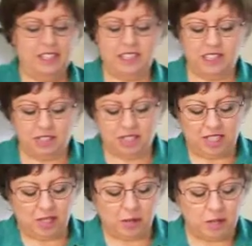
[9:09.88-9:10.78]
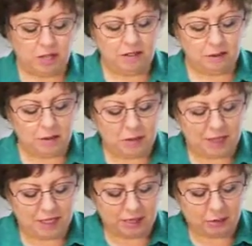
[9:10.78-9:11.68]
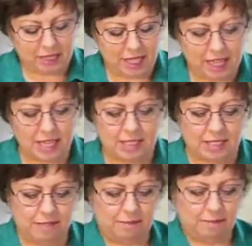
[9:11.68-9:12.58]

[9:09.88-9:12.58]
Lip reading: Let's do the other one and we'll be done with that.